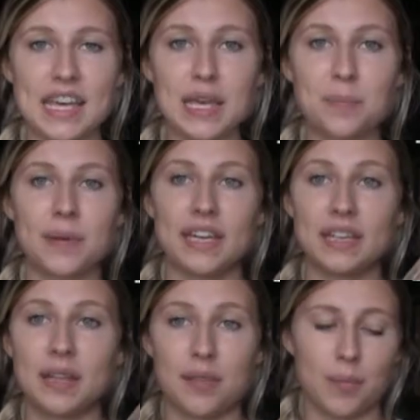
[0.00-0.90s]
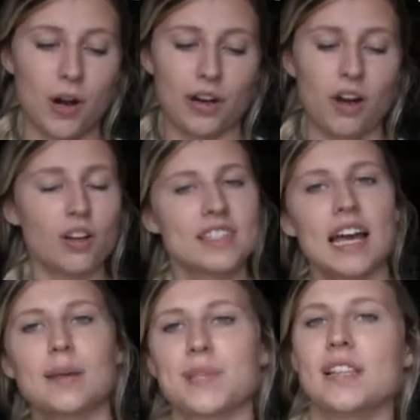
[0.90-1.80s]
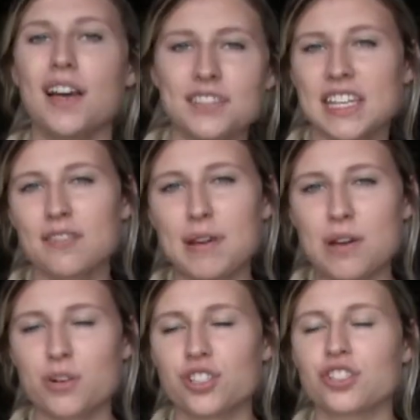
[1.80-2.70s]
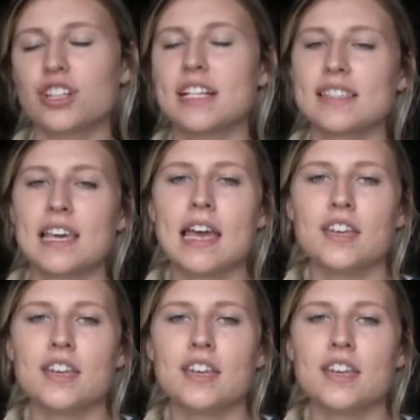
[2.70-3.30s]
keep in the barn at all times. I love to give my horse treats.